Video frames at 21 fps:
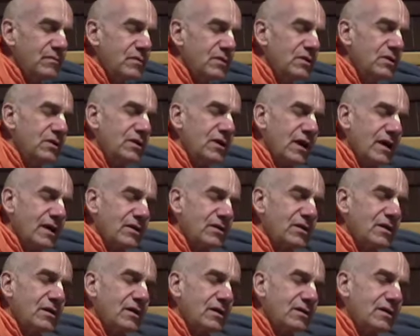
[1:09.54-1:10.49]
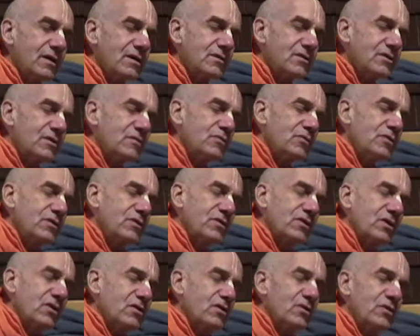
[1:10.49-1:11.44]
Dhira tatyana
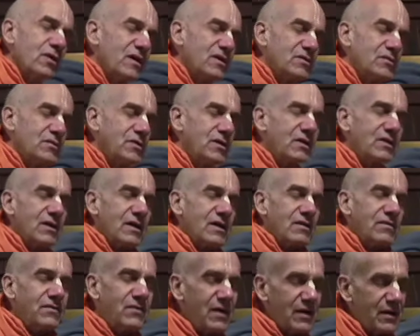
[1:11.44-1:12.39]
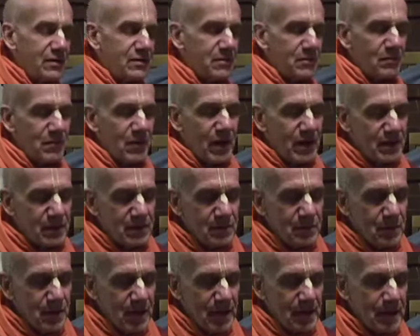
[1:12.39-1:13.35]
moriti. Otherwise, we'll identify with the mind
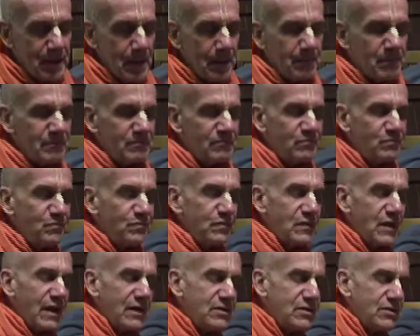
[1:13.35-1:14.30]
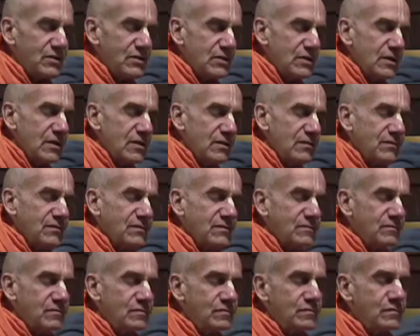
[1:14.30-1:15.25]
and body as ourself.
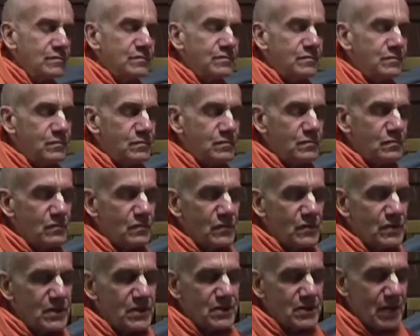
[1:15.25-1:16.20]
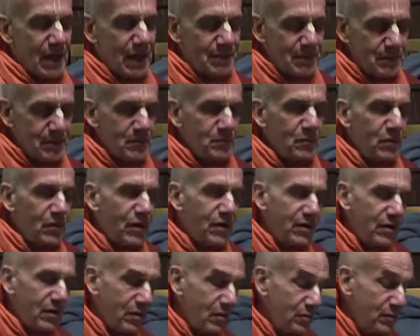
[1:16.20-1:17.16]
Since time
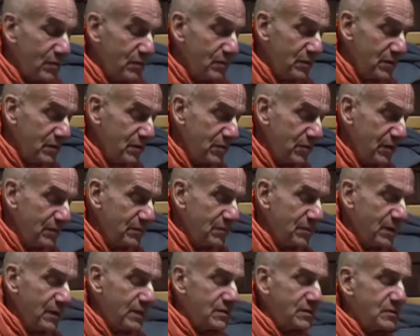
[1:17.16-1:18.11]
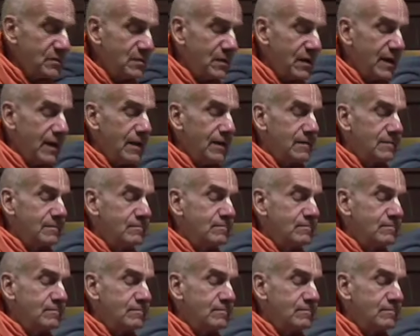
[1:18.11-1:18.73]
immemorial, we've been gripped by this Maya.